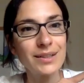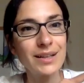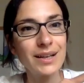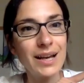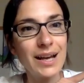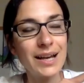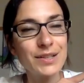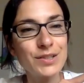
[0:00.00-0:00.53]

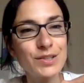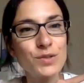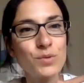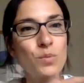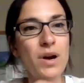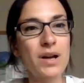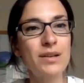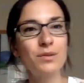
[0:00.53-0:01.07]
and
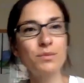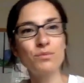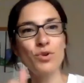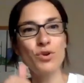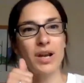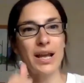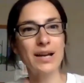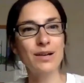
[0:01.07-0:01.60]
one
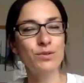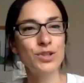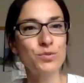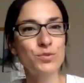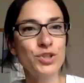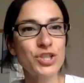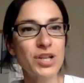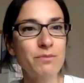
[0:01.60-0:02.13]
more language
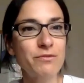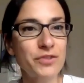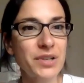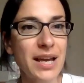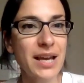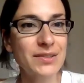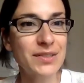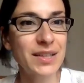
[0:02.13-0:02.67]
which I'm
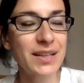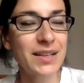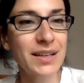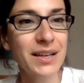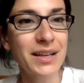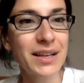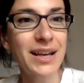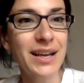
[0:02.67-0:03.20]
forgetting,
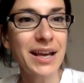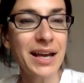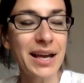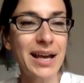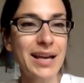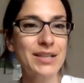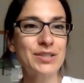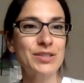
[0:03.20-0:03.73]

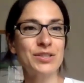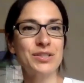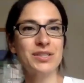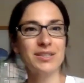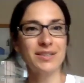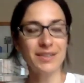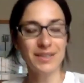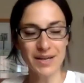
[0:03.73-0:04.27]
and
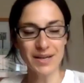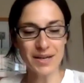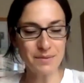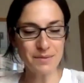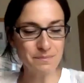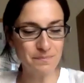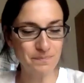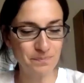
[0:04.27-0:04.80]

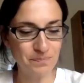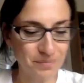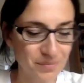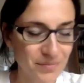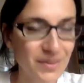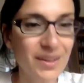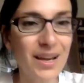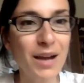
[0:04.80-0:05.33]

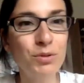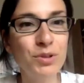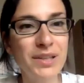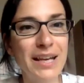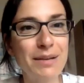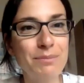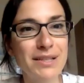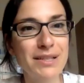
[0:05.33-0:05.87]
I will
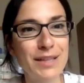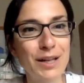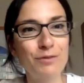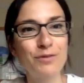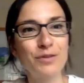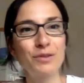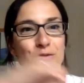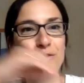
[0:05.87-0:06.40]
kick
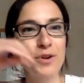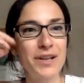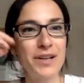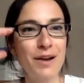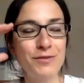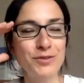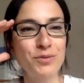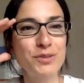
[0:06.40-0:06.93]
myself for it
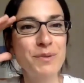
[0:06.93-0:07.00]
afterwards.